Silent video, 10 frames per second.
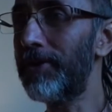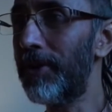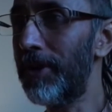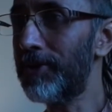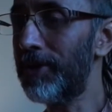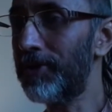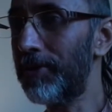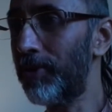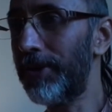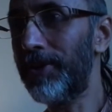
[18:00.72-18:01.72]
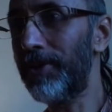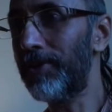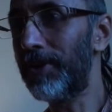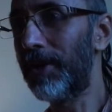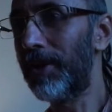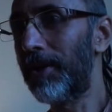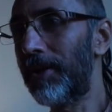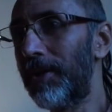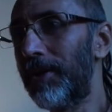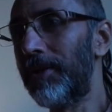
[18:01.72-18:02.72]
relationship with you,
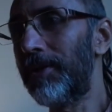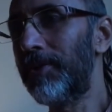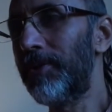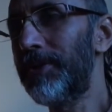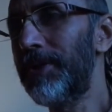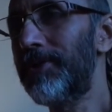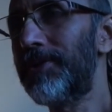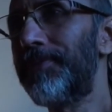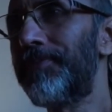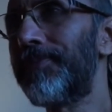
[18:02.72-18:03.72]
which is